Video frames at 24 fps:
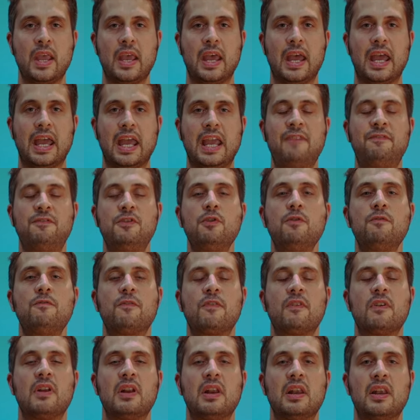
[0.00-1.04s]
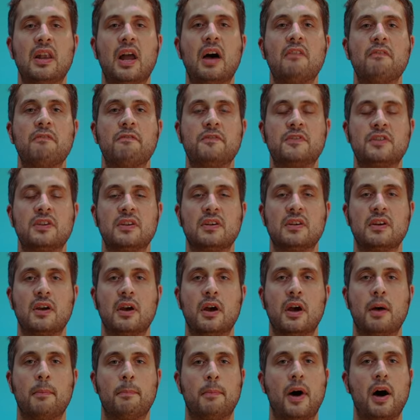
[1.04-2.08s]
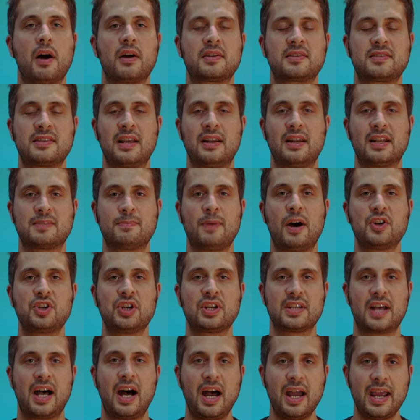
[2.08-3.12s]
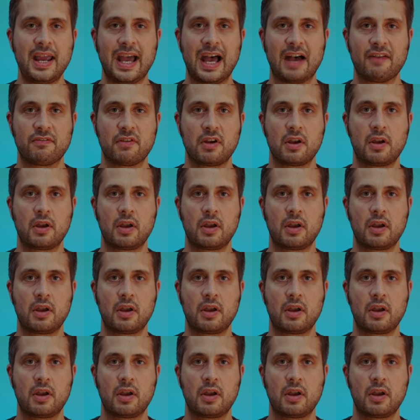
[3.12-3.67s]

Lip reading: If you've loved Mark Steele as much as I have,